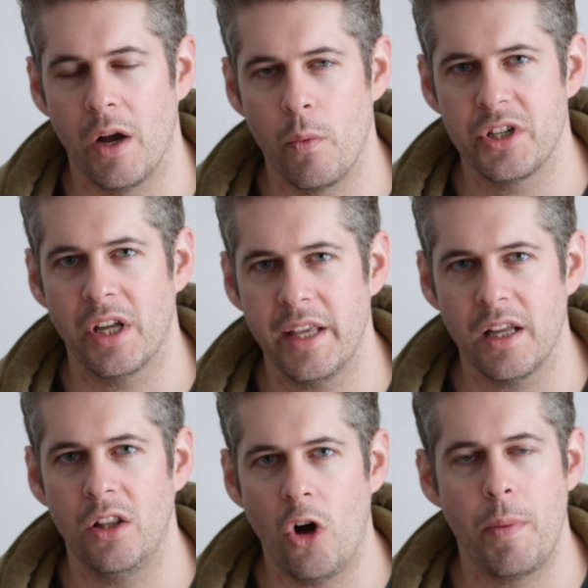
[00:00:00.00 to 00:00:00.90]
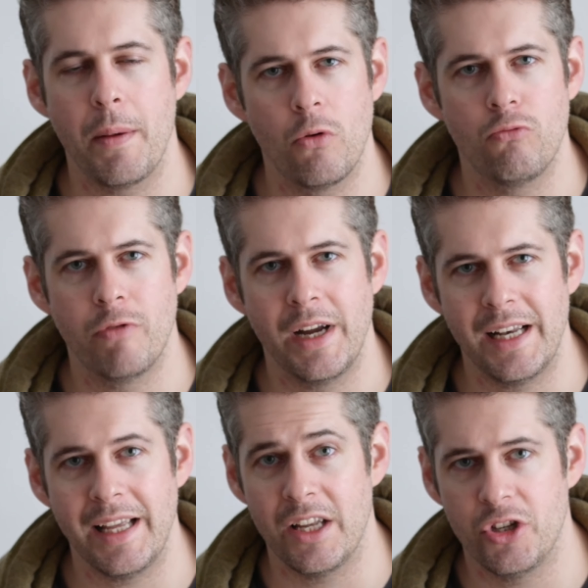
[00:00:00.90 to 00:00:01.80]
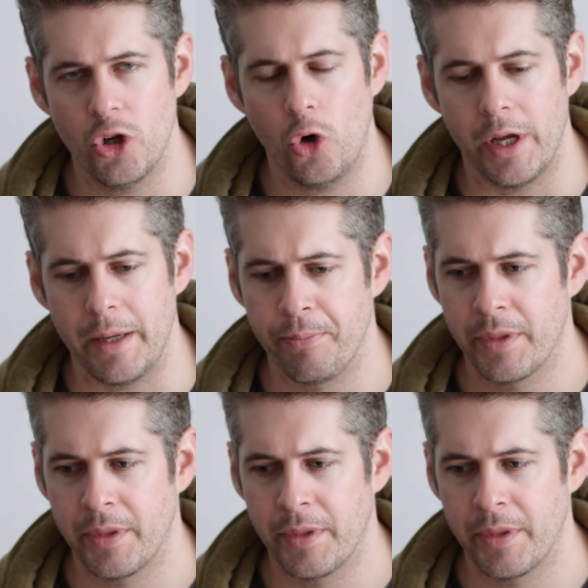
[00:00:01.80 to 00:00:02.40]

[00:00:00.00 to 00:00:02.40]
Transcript: which I think a lot of people really enjoy,